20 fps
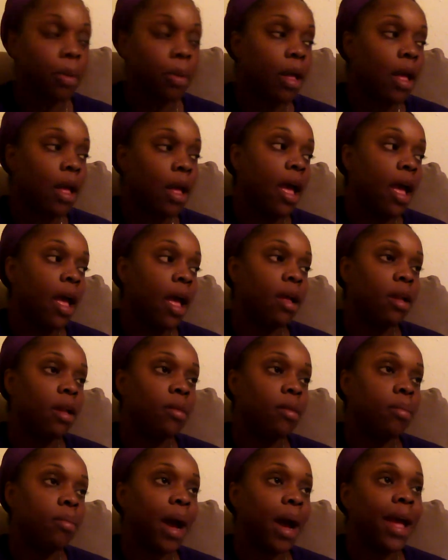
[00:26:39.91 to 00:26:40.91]
And
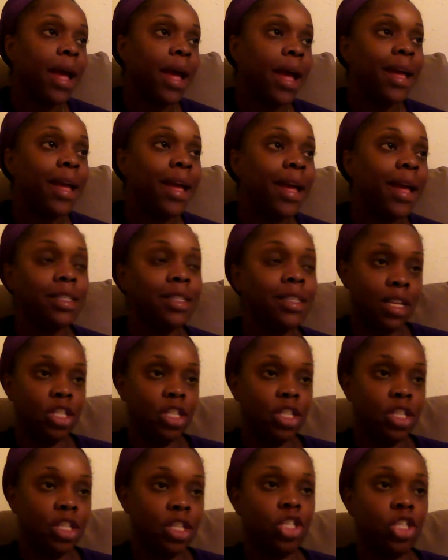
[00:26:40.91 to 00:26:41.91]
by
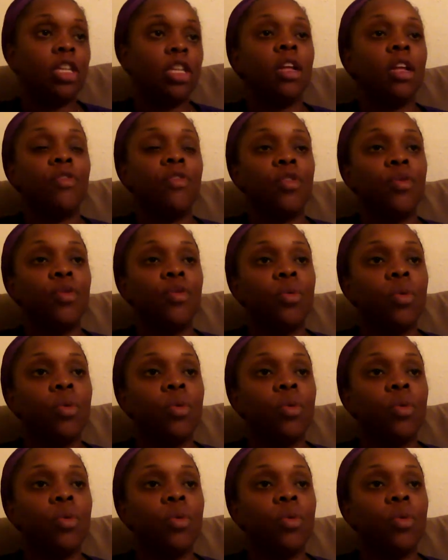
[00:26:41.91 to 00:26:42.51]
extension, if you